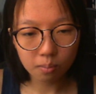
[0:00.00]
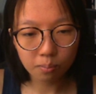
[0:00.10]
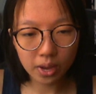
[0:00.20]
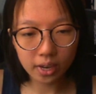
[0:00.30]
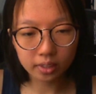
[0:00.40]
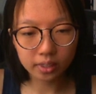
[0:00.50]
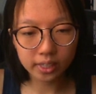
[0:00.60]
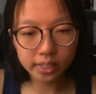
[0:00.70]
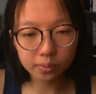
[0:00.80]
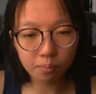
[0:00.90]
made
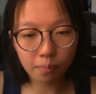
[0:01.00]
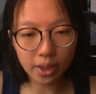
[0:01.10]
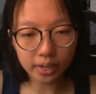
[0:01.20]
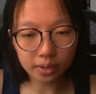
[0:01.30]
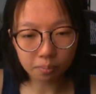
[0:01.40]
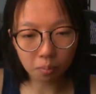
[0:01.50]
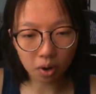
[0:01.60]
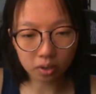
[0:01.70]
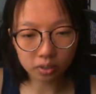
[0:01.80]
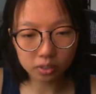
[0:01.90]
this many
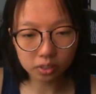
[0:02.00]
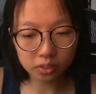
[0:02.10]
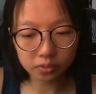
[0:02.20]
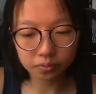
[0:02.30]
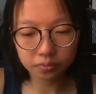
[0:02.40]
marks.